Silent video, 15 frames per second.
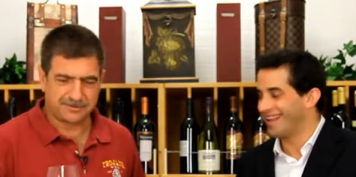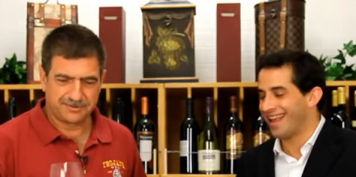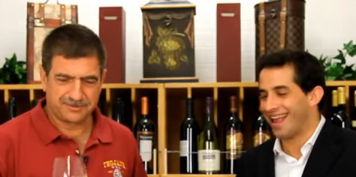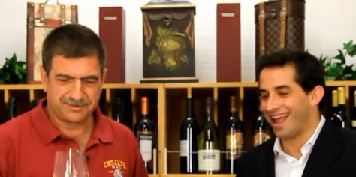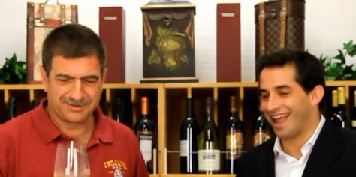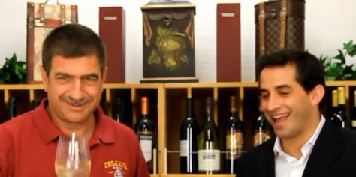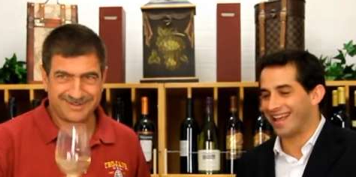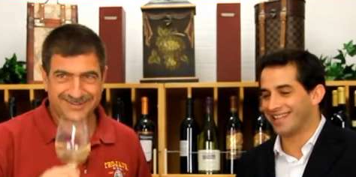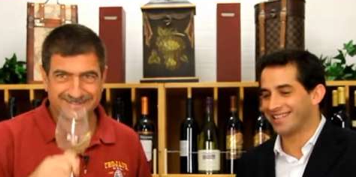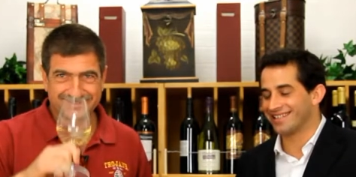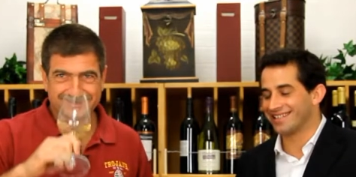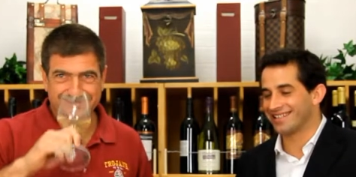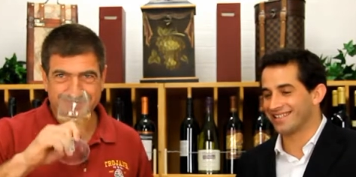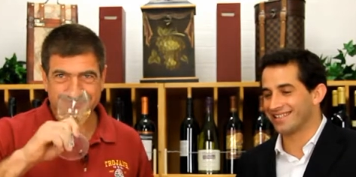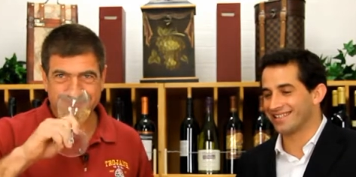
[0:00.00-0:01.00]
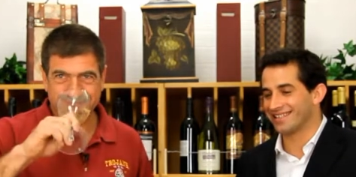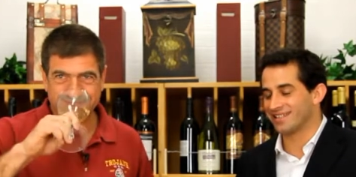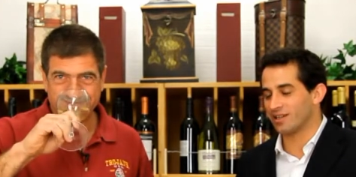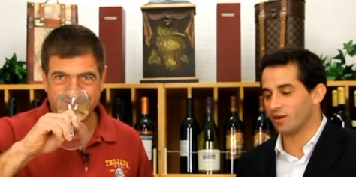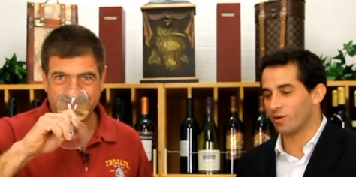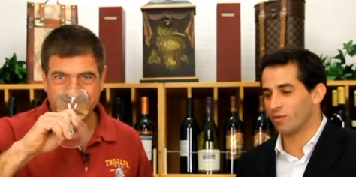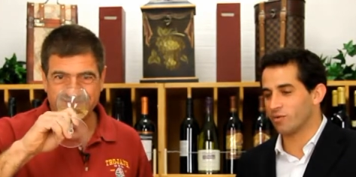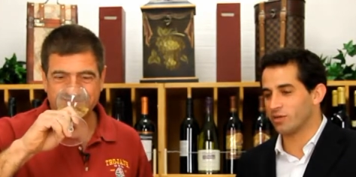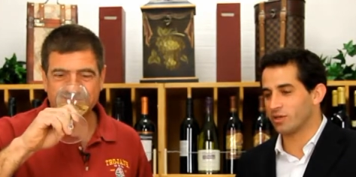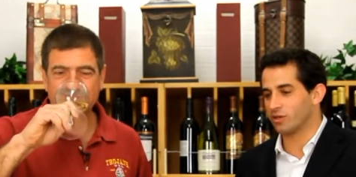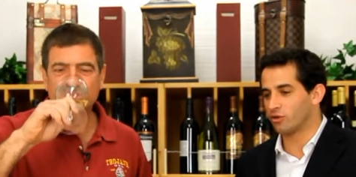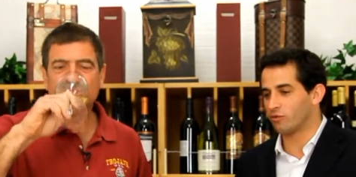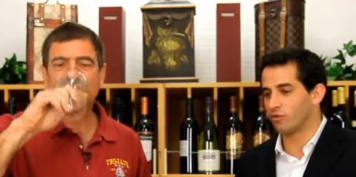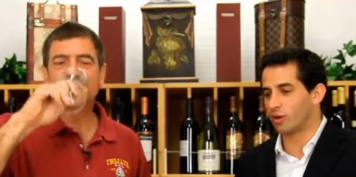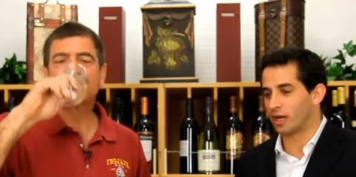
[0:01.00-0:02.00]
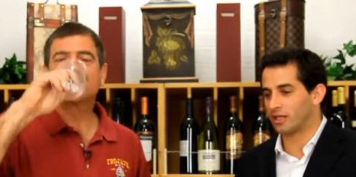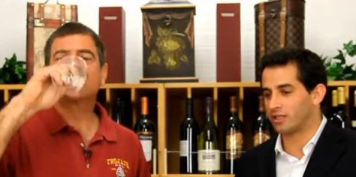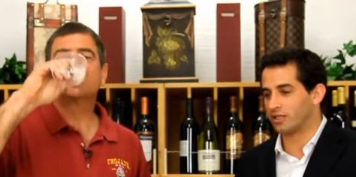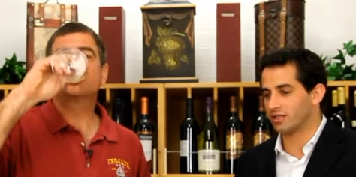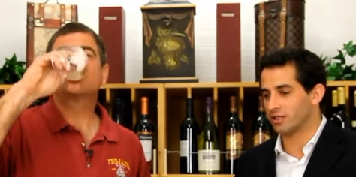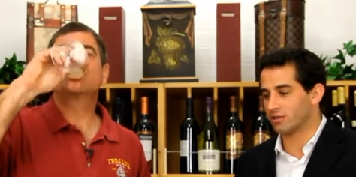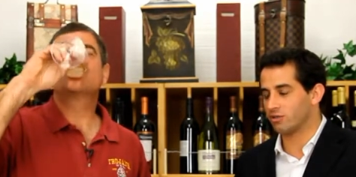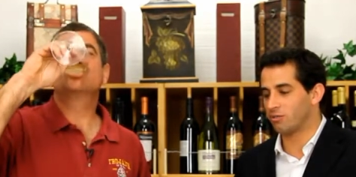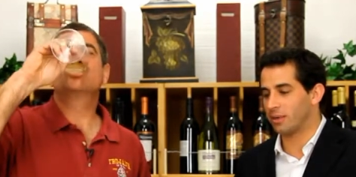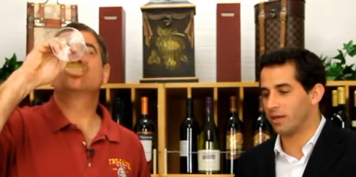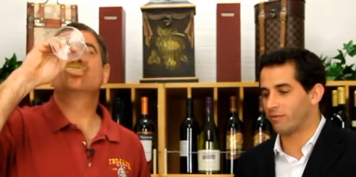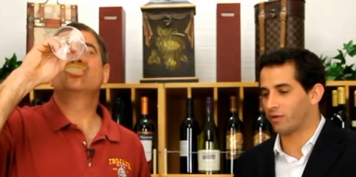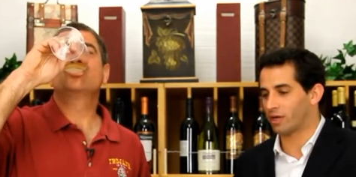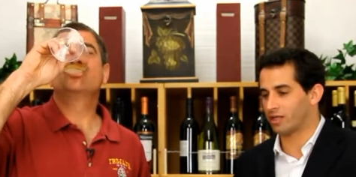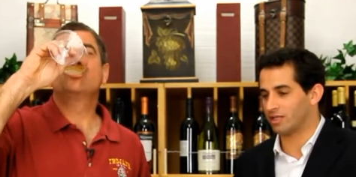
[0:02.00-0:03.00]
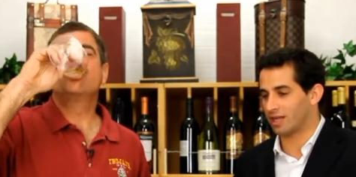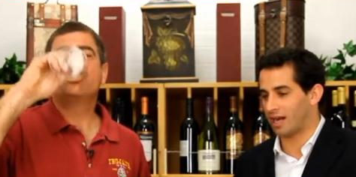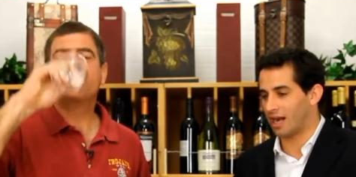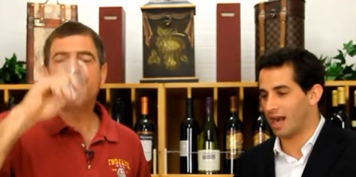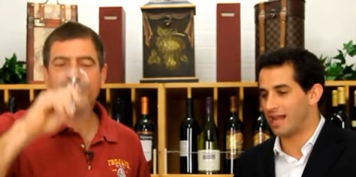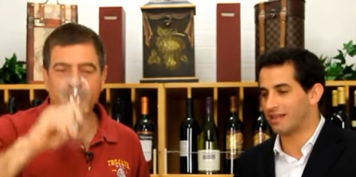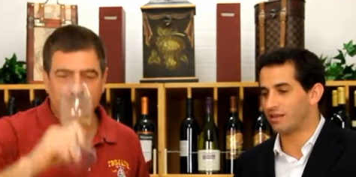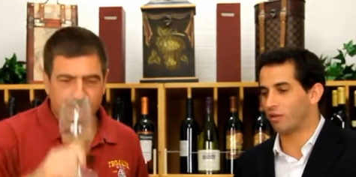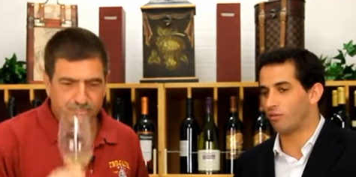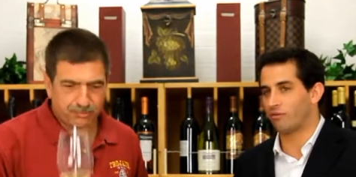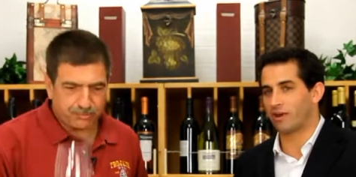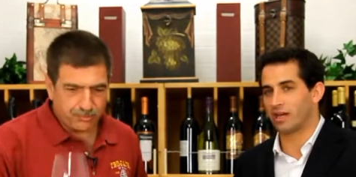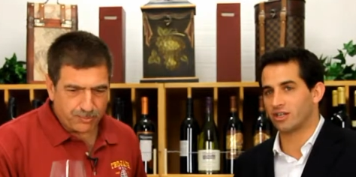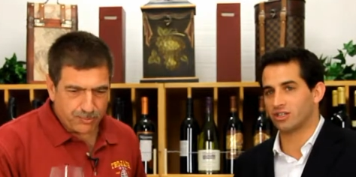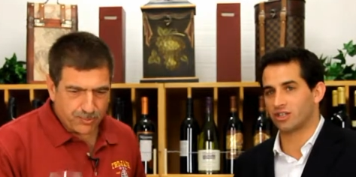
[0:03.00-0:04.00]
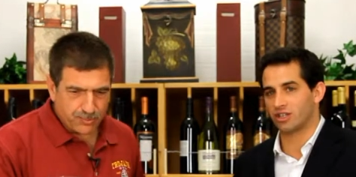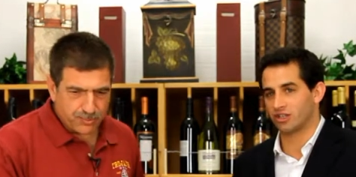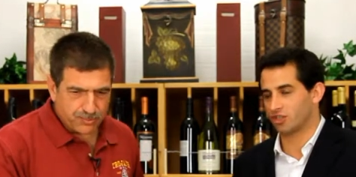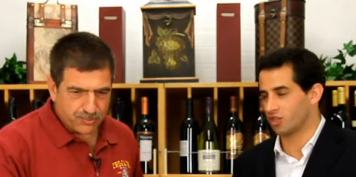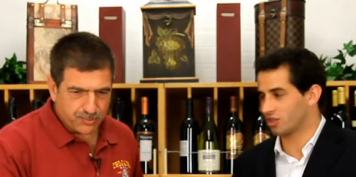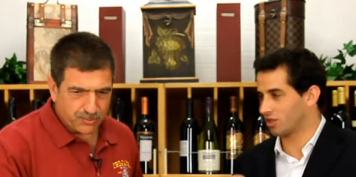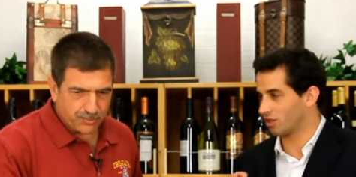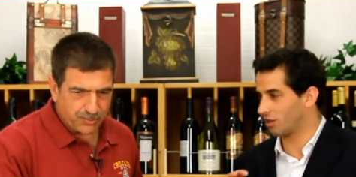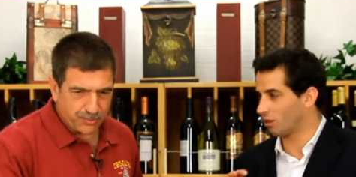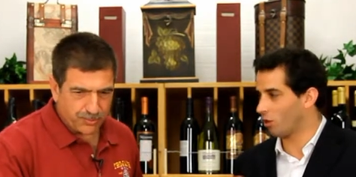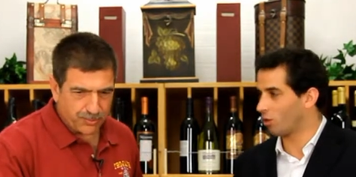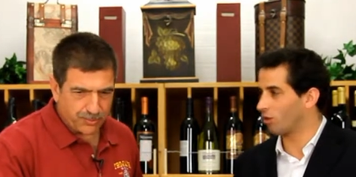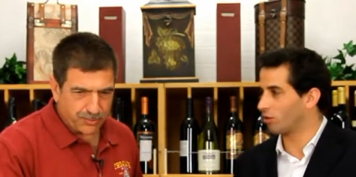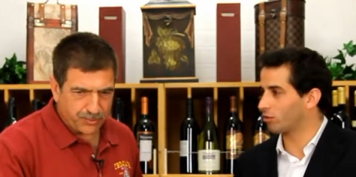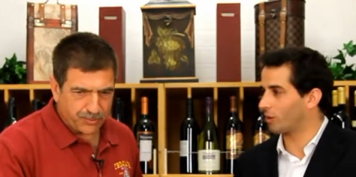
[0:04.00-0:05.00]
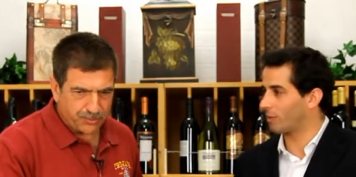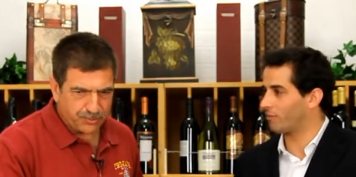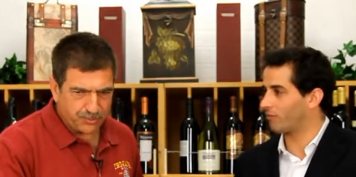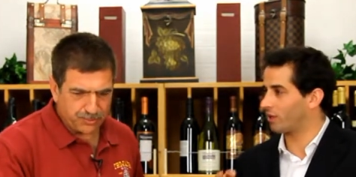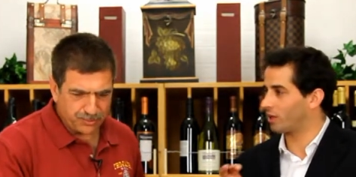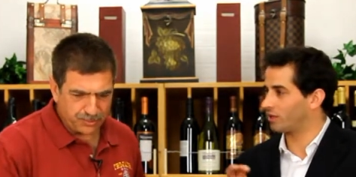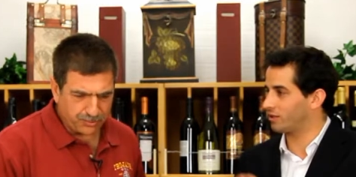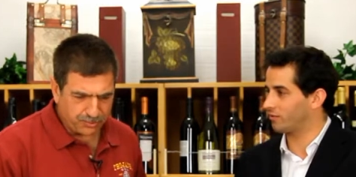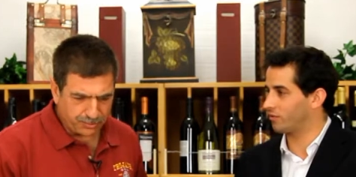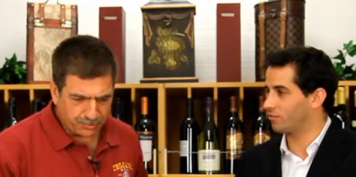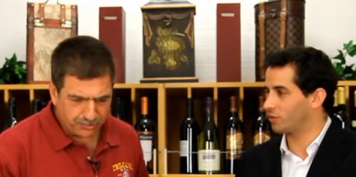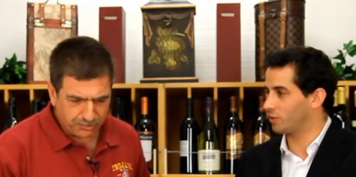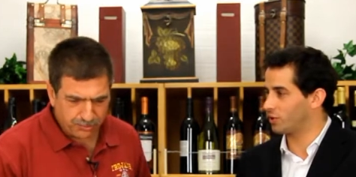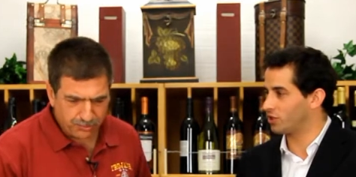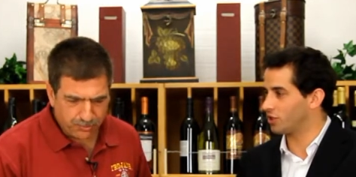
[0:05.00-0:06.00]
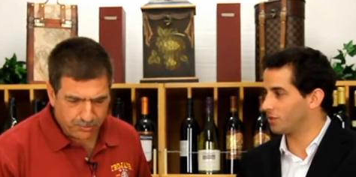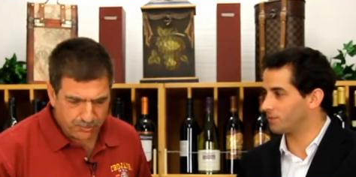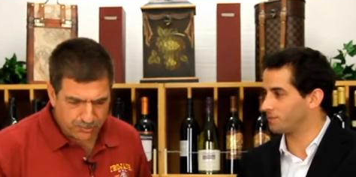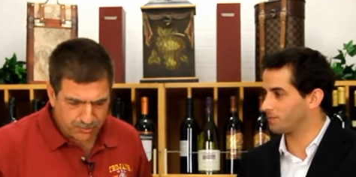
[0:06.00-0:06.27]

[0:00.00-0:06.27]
Speaker 1: And uh, so the two varieties, the two main varieties are Antão Vaz, it's just a local grape variety from the region,